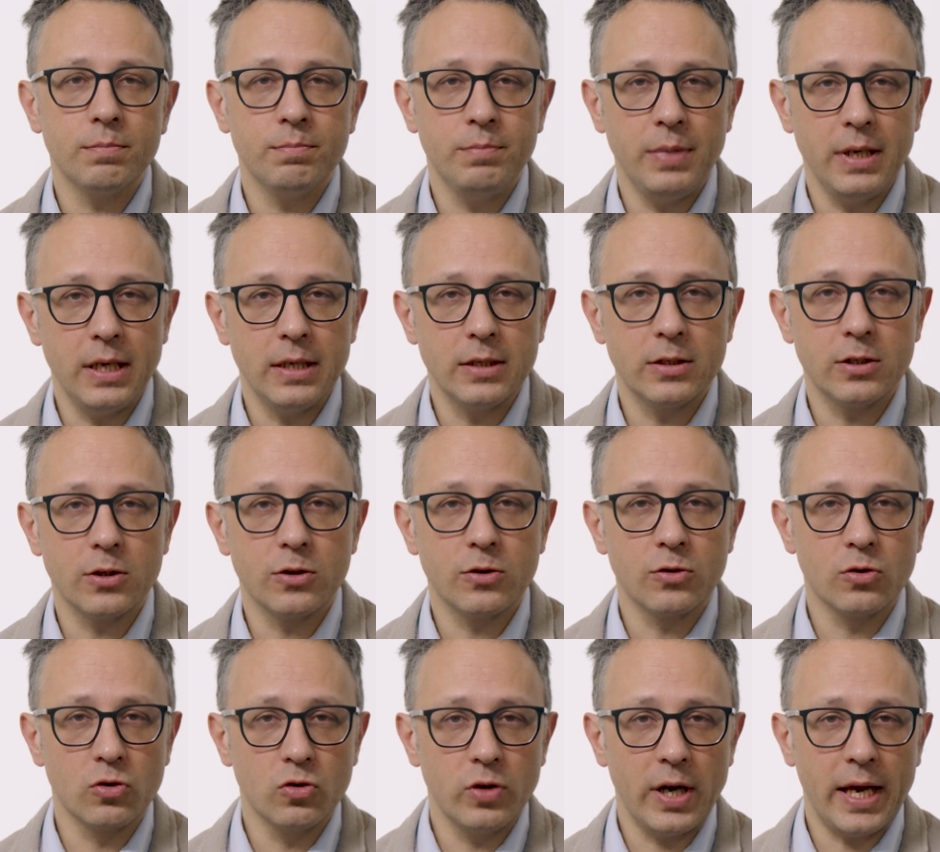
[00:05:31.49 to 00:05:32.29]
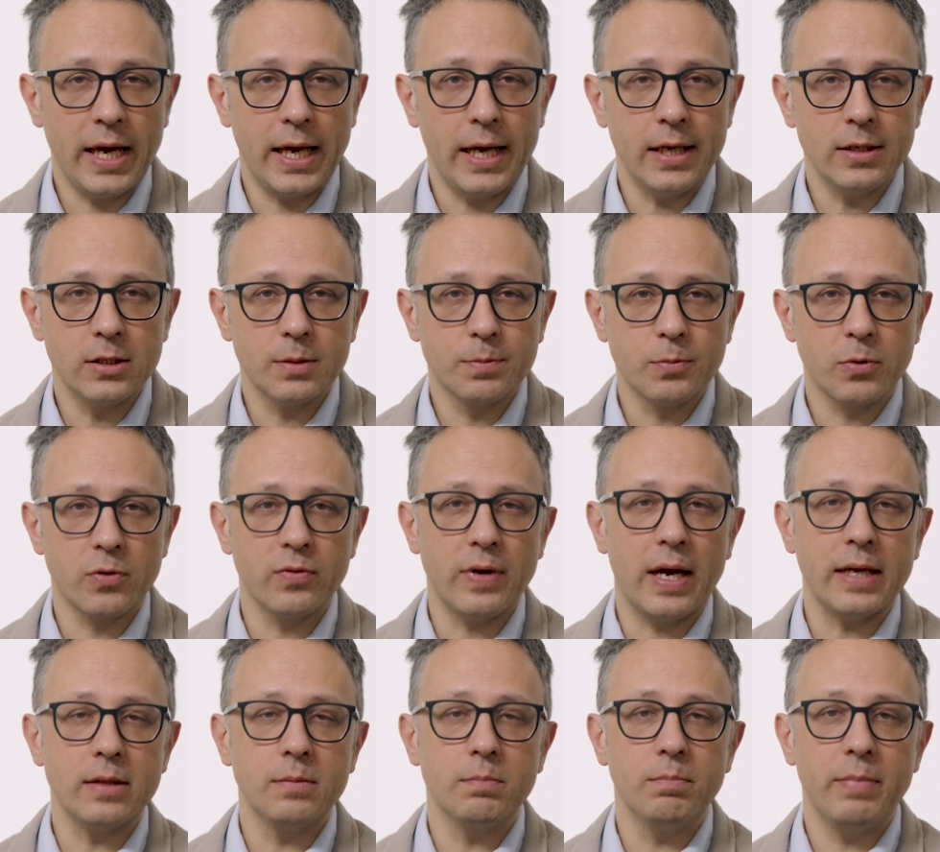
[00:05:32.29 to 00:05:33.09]
bit rates
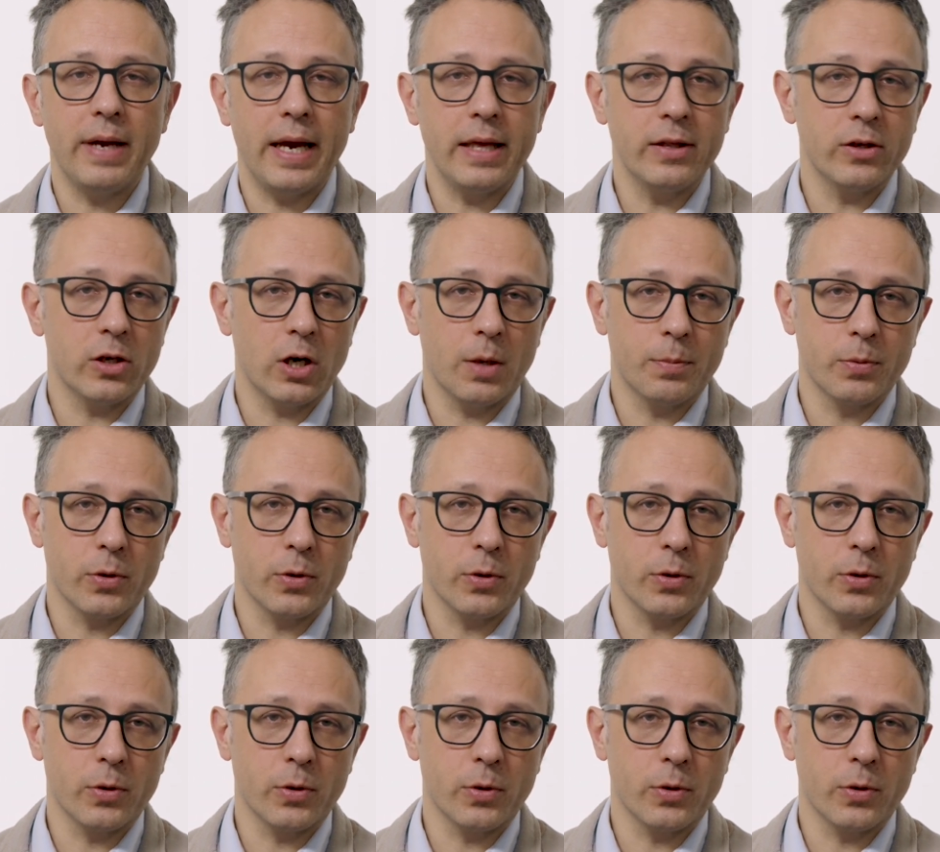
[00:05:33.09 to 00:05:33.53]
provide better